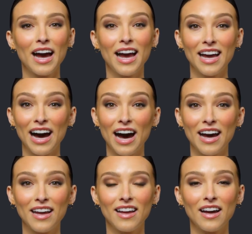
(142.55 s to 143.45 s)

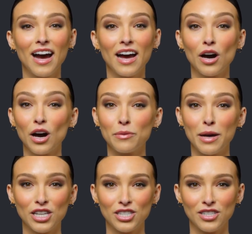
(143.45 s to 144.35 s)
AI, and
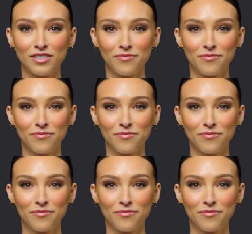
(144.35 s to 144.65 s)
automation.